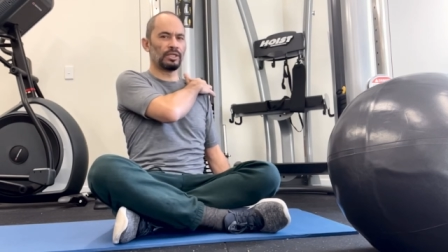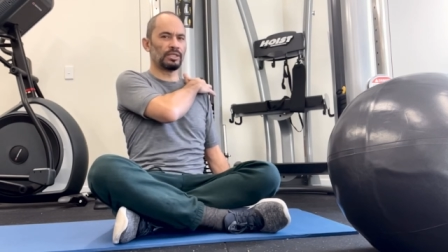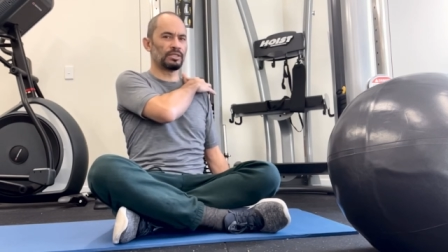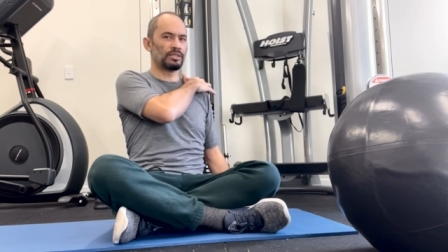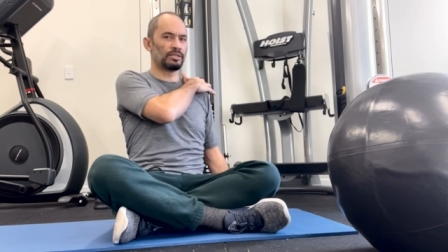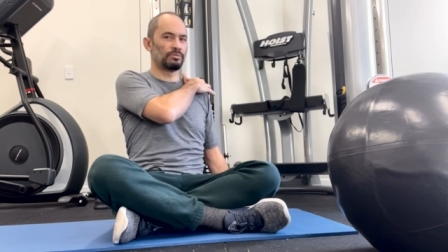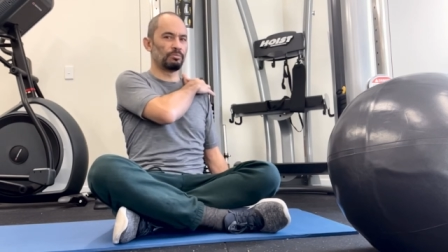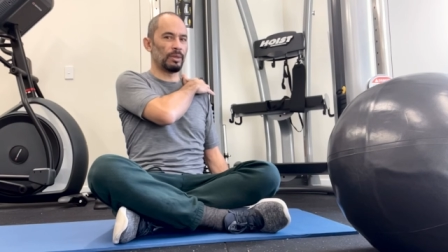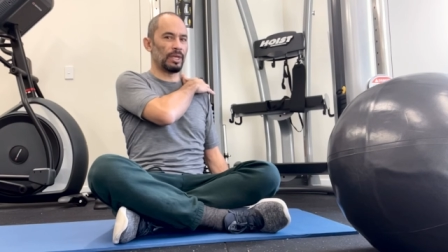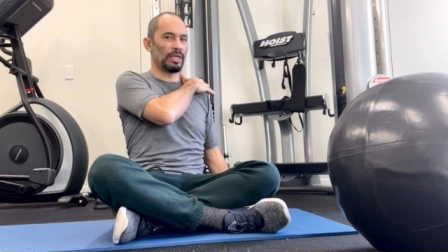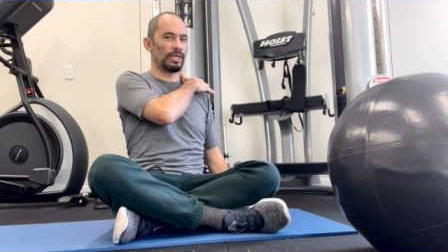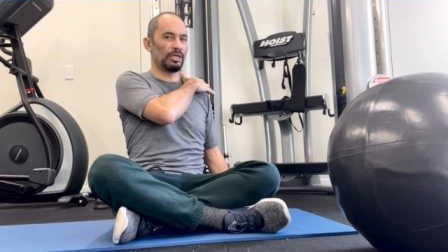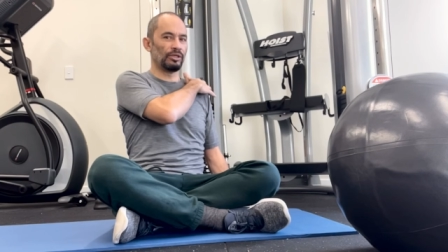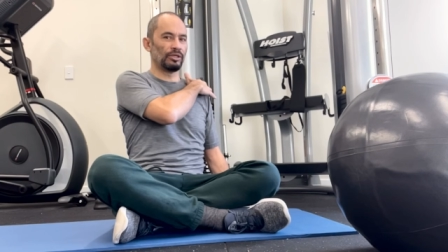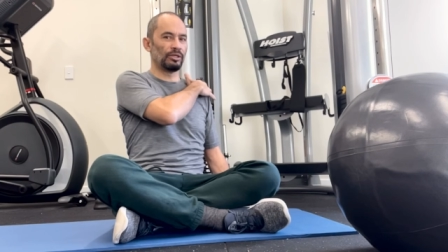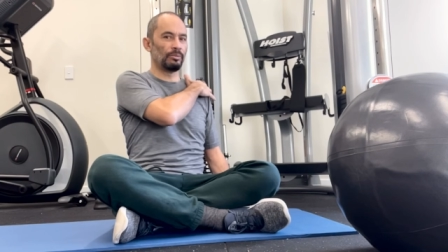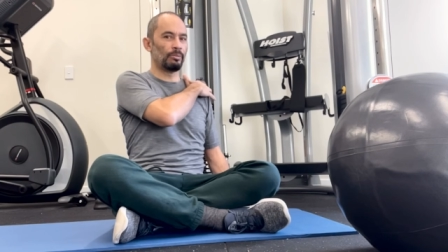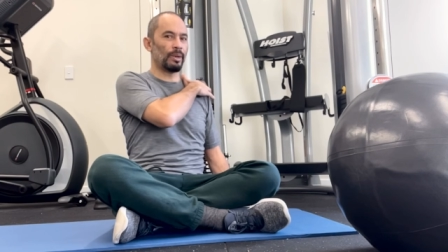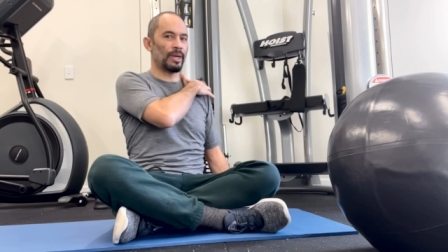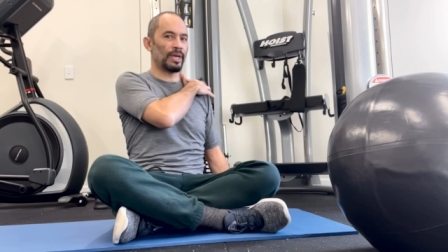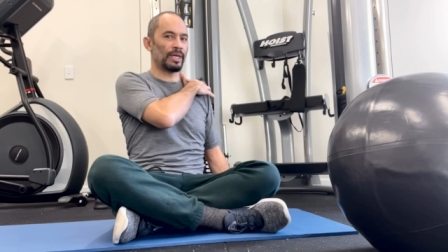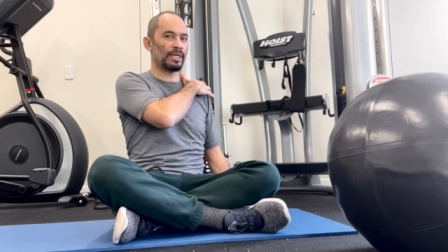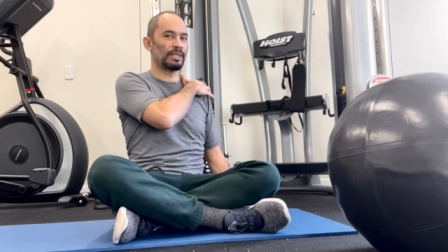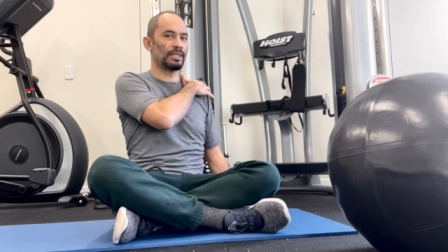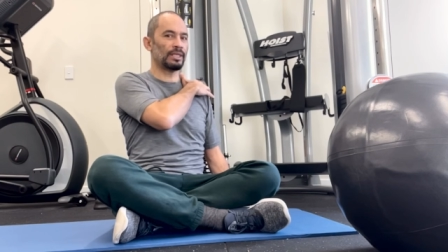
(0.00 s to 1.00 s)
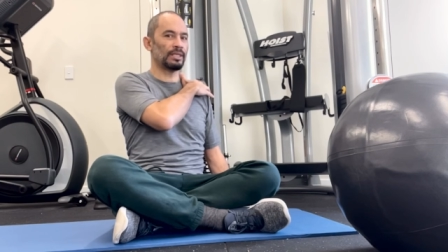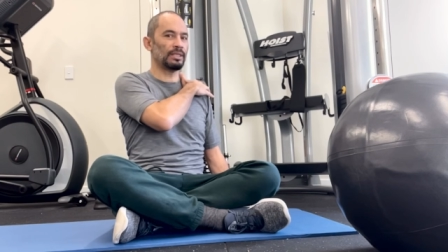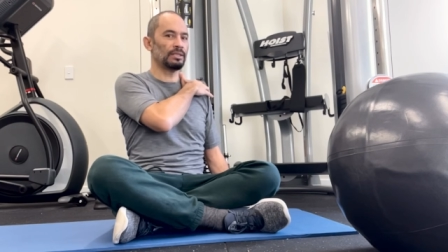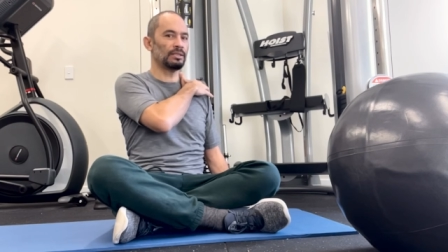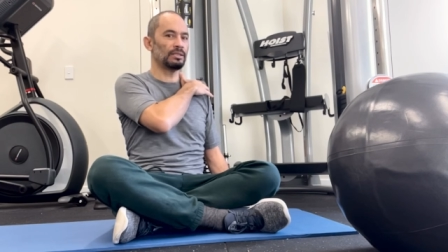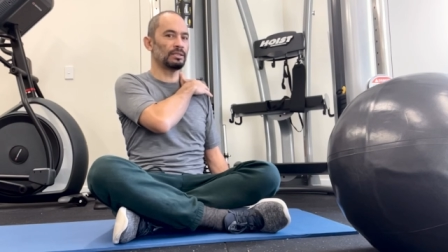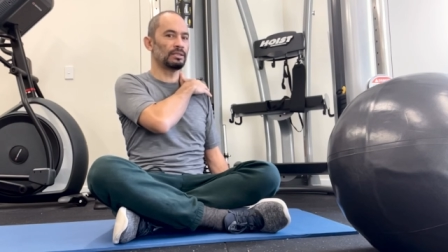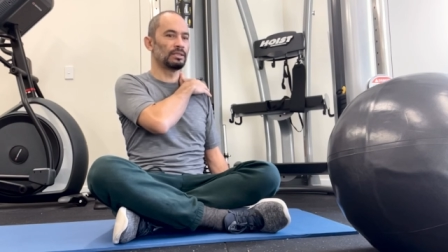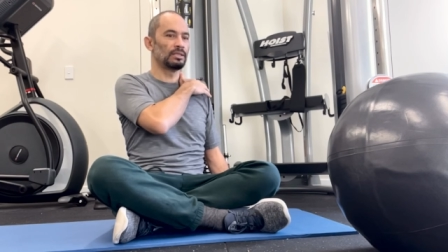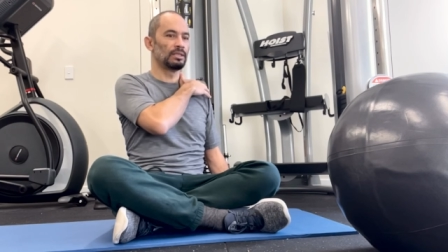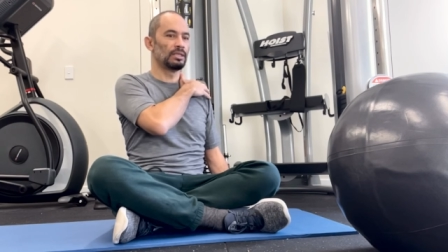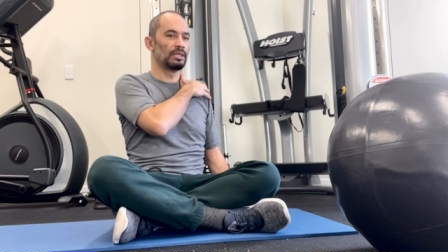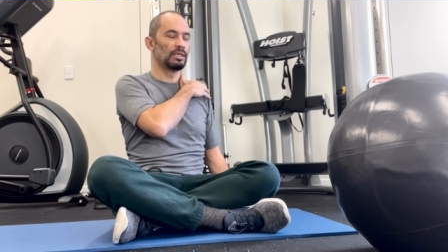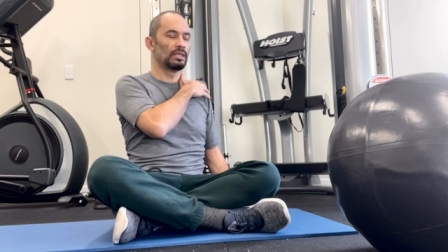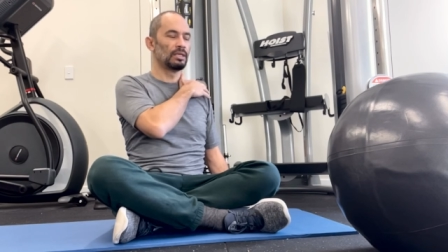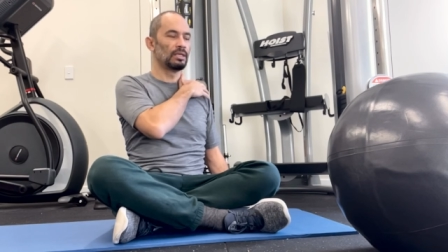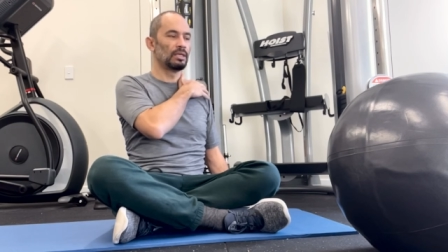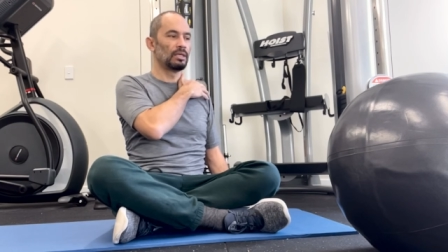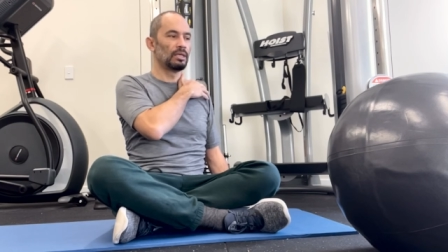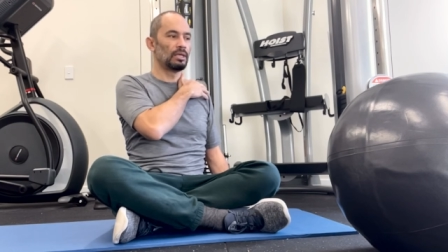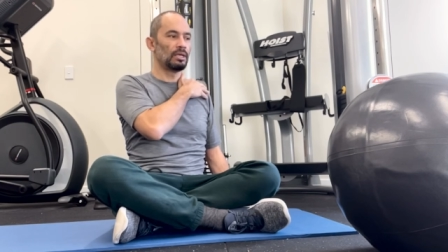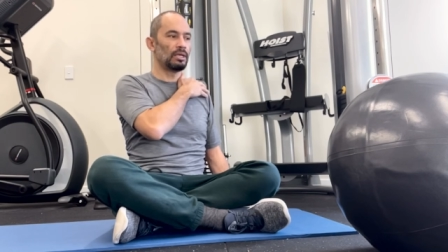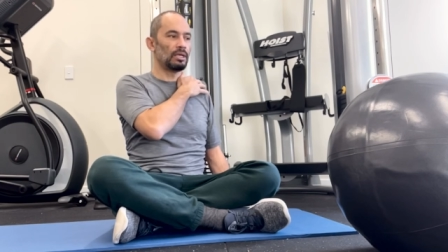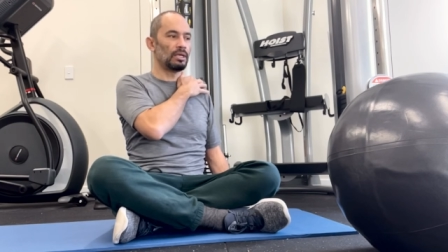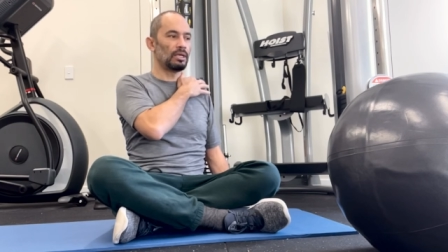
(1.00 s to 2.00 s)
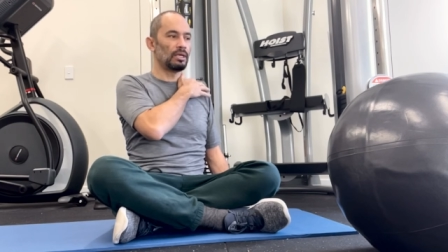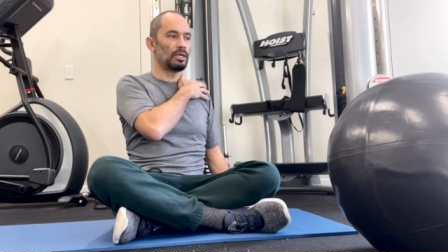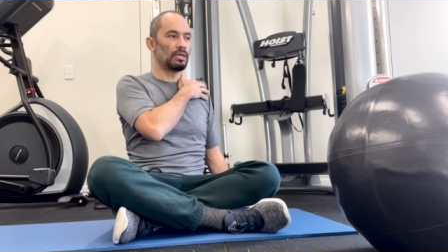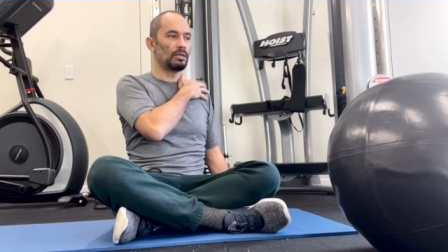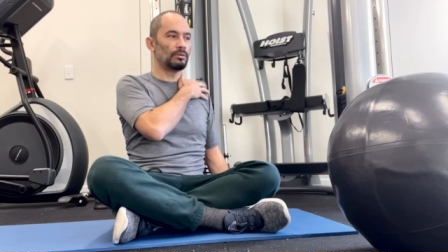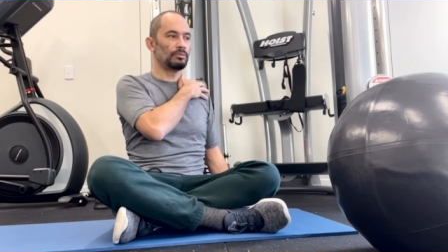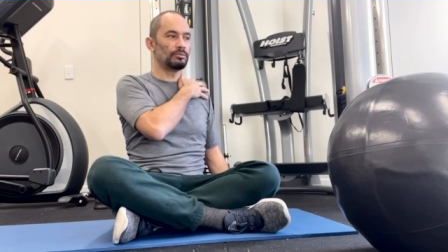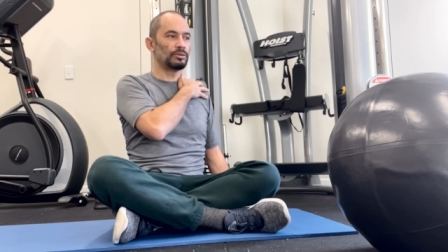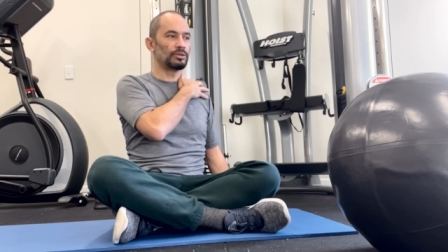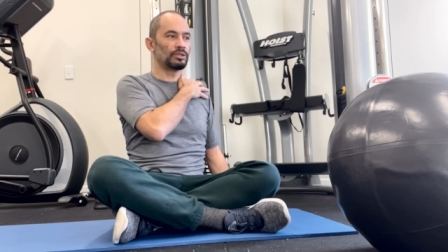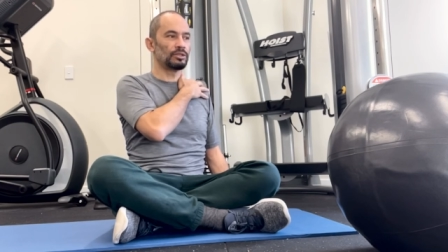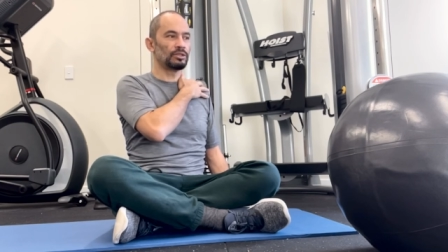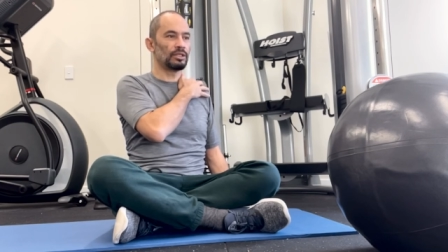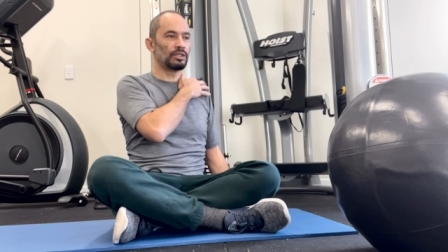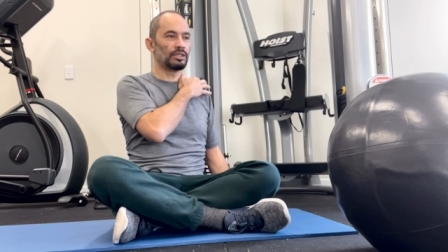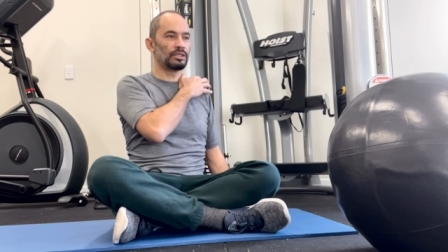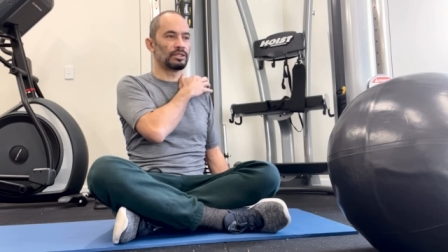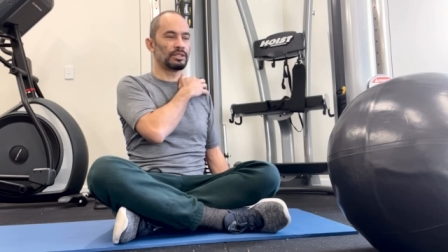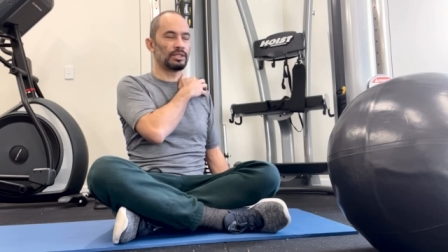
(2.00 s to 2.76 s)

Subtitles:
It's mainly on the back then. So there's